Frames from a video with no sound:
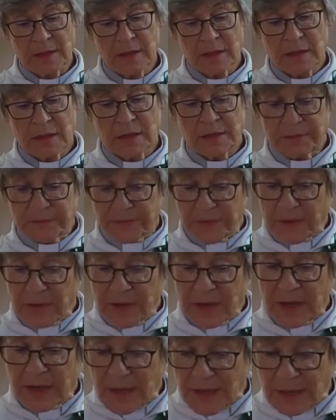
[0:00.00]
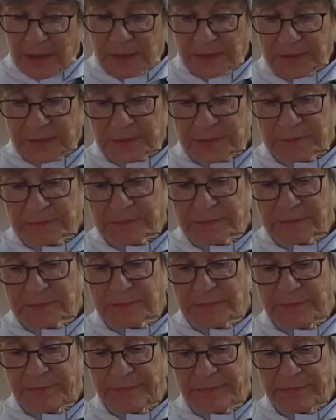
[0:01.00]
It's very nice,
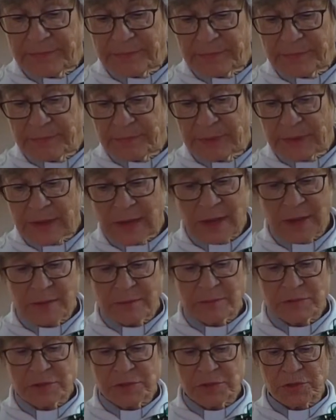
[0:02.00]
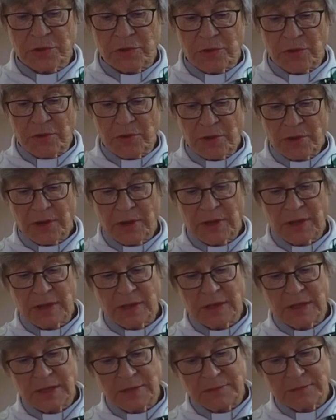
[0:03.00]
but I'm sure
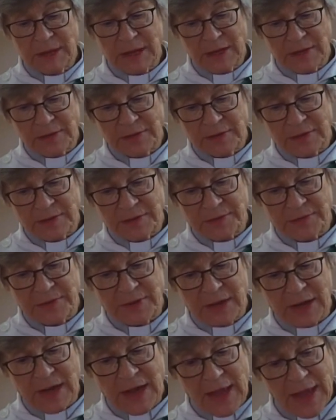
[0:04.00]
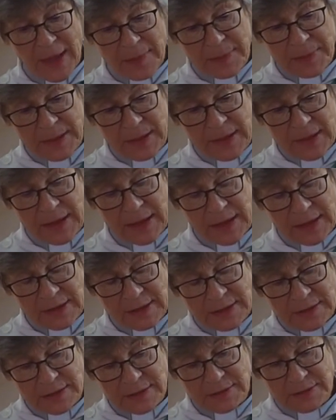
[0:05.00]
it makes us very happy
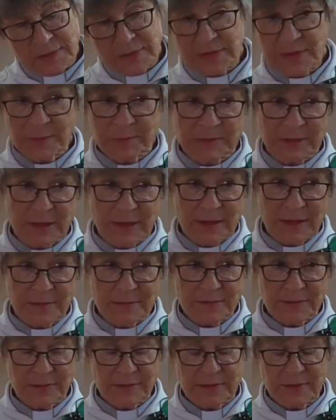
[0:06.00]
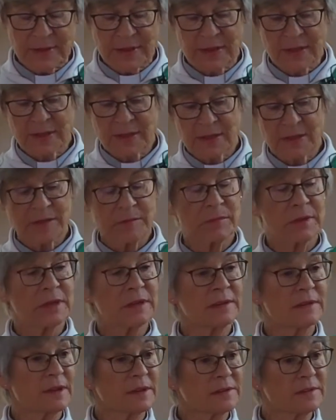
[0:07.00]
sometimes
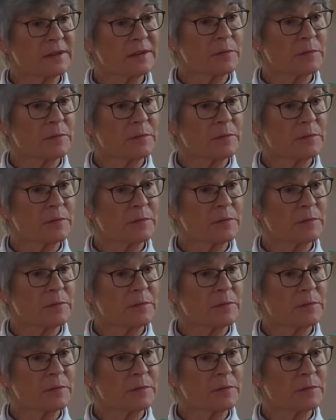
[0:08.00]
but does it